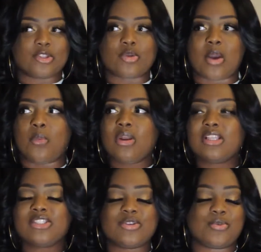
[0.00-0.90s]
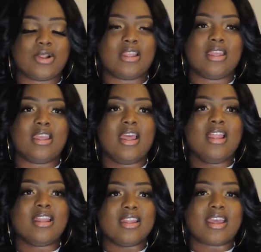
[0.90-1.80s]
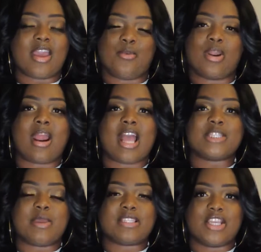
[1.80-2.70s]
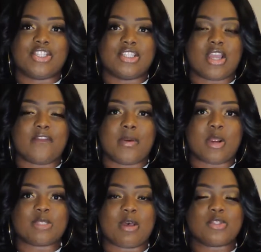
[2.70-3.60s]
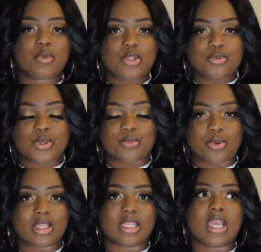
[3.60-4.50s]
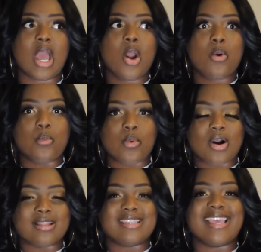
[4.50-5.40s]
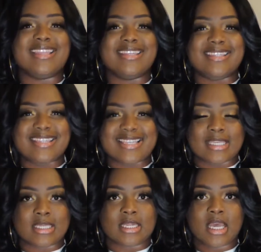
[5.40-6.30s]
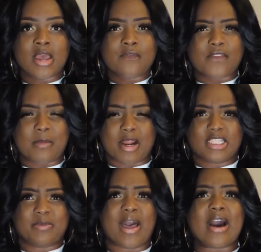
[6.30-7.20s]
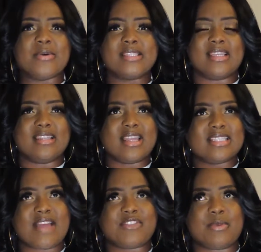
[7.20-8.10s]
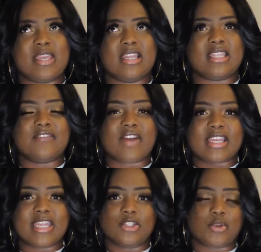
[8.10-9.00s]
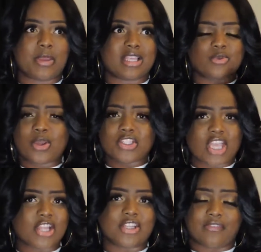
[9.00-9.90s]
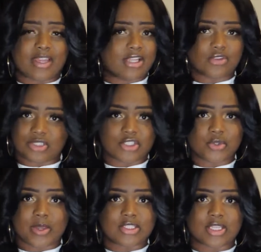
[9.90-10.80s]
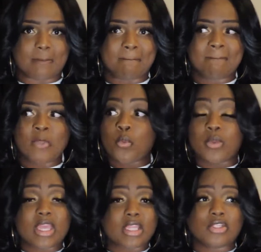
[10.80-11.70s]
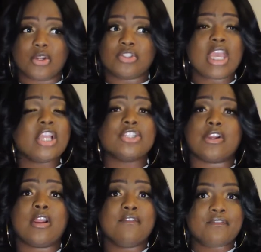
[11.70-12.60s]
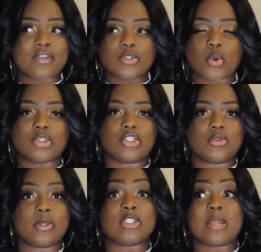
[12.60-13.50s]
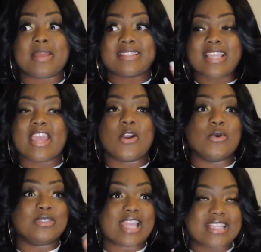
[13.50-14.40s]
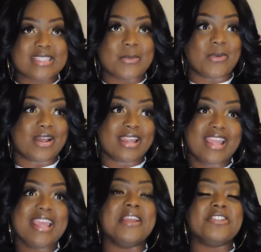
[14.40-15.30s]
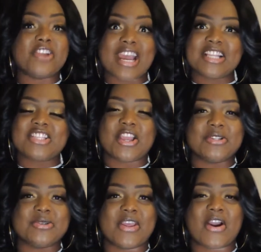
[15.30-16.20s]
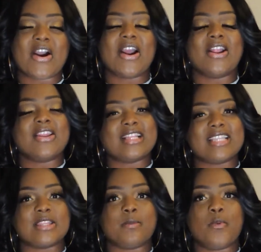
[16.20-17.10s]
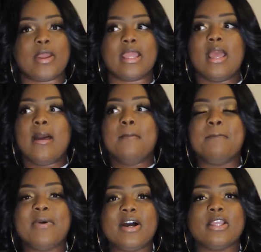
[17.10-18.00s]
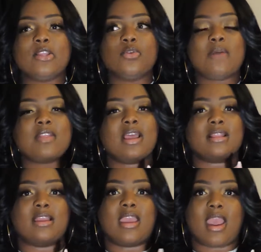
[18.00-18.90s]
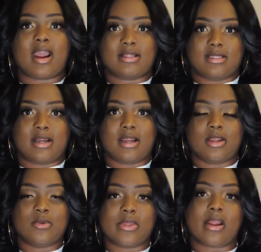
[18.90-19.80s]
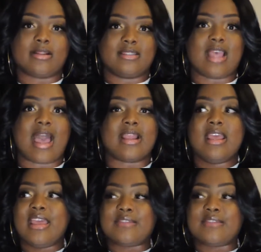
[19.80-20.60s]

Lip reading: And so I want us to really look at what our expectations are from our spouse. What do we really want and need from our spouse? And it doesn't have to be anything financial, because you can change your financial situation. We can, you know, change your physical situation. I'm not saying go date someone and try to change who they are. That's not the point. But you have to look at their character and who they are inside.